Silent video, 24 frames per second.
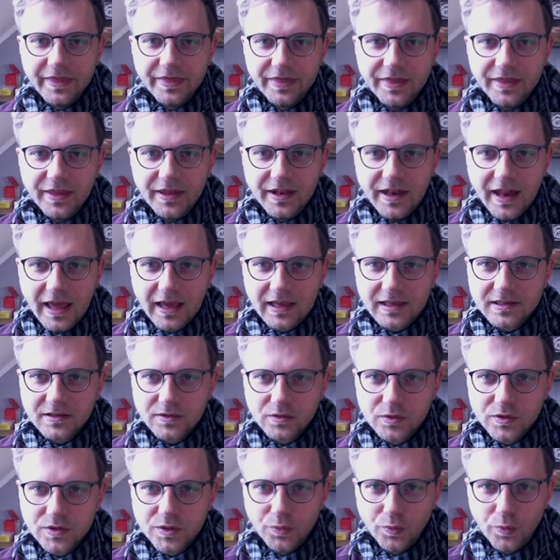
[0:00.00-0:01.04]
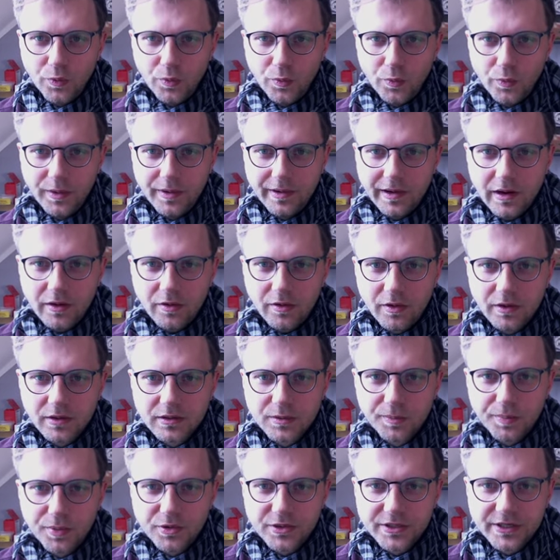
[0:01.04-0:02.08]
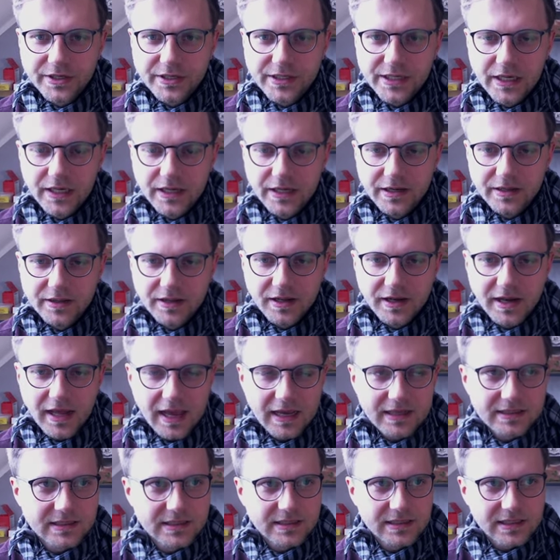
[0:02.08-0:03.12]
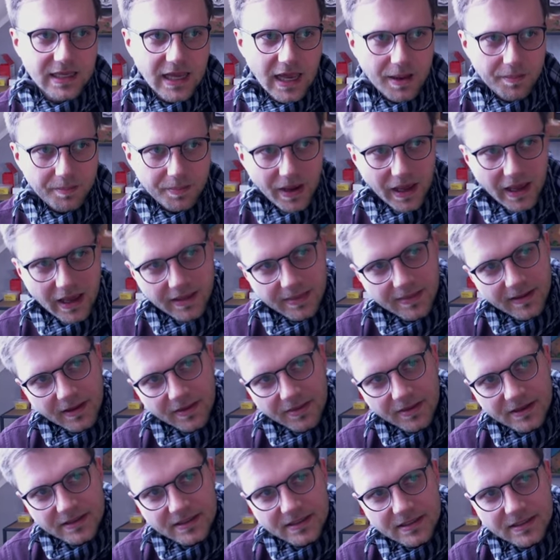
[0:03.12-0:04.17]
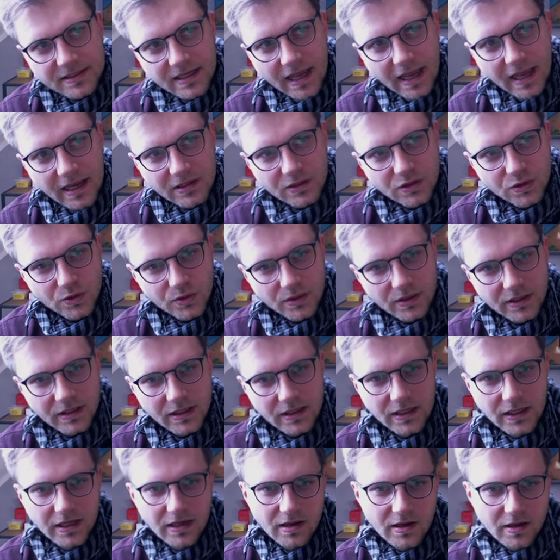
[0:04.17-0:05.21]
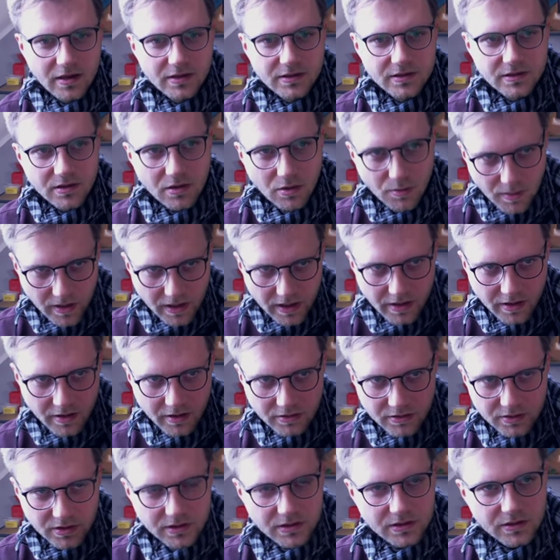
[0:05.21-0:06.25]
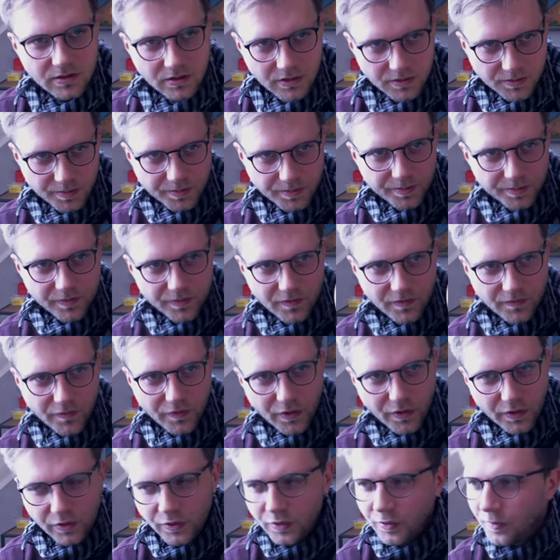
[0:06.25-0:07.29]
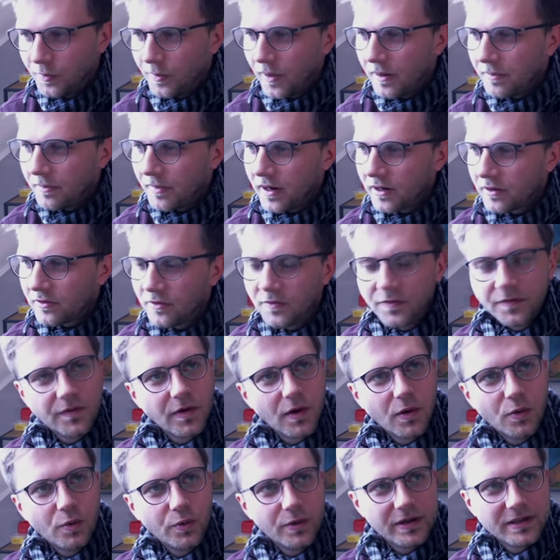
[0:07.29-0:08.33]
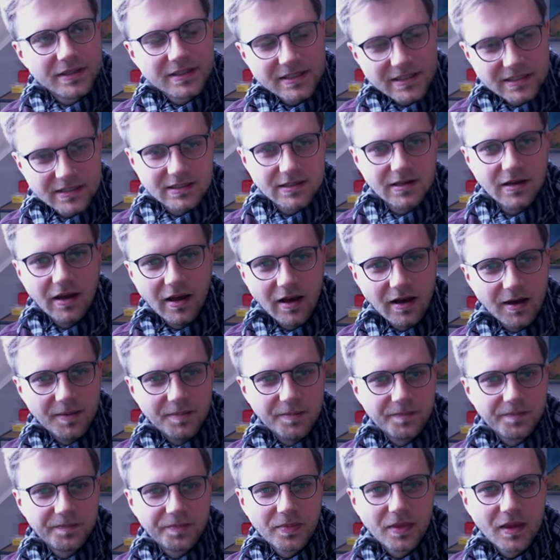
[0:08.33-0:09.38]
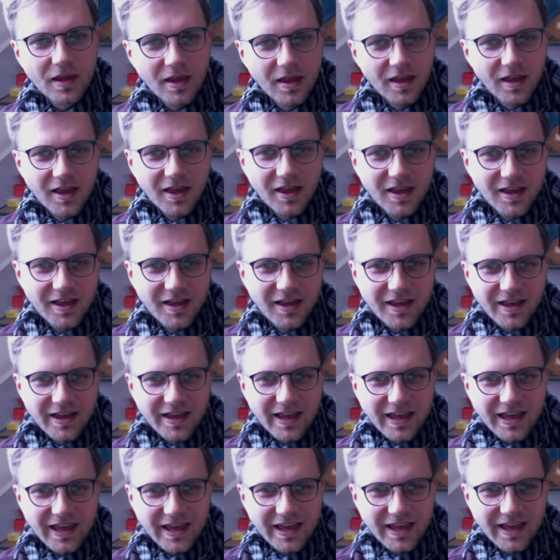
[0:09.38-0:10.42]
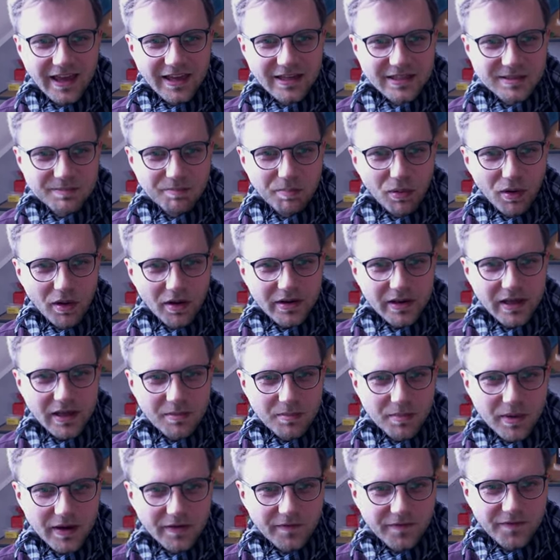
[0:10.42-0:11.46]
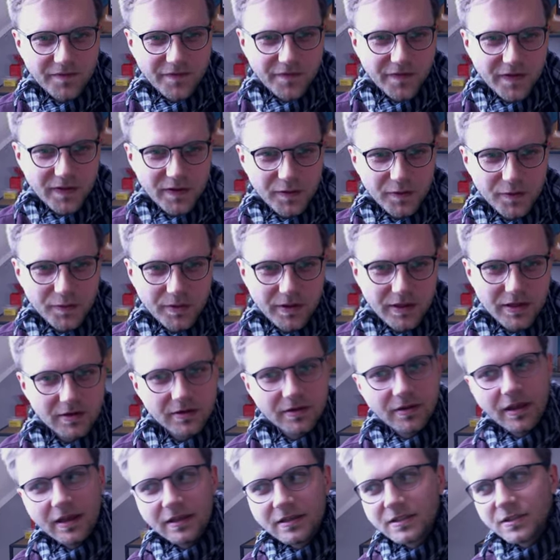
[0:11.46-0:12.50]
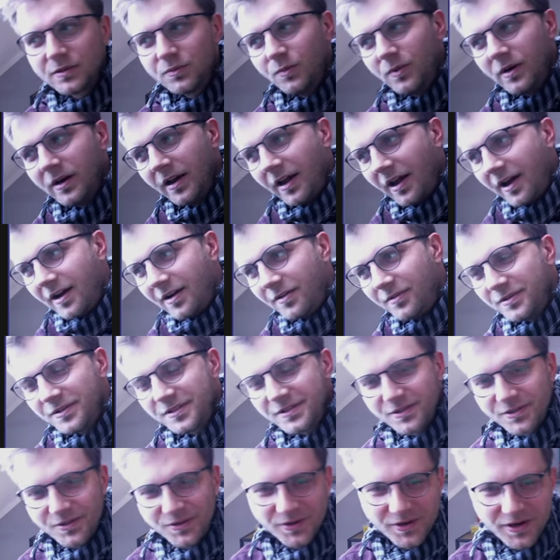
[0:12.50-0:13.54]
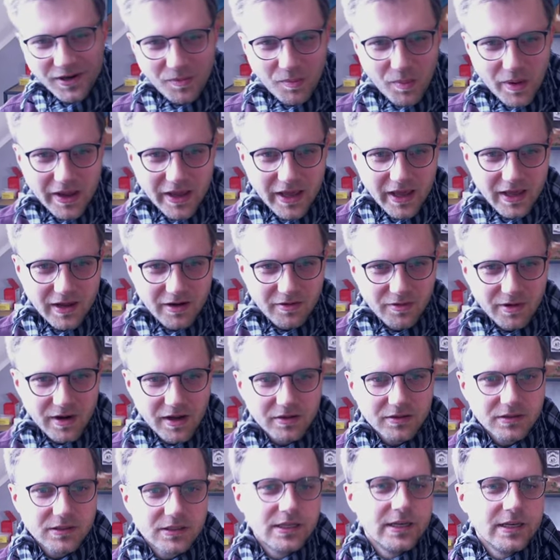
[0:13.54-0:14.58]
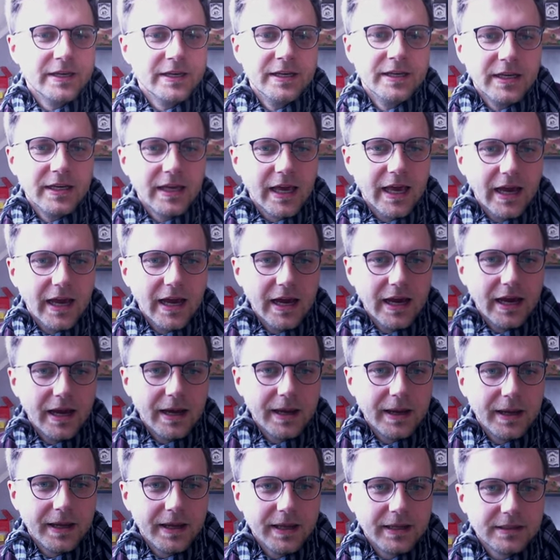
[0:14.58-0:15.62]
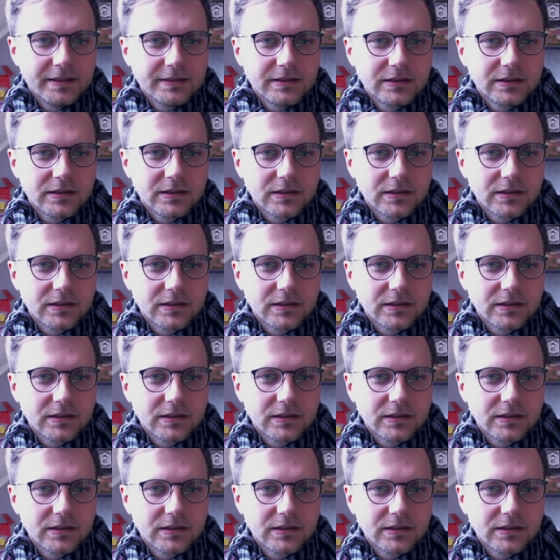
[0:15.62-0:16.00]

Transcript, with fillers: the next, so we are going to proceed in the next step. And this is actually, so my, just uh, for you, my microphone is, um, is blocking my view here. That's why I was turning my head around and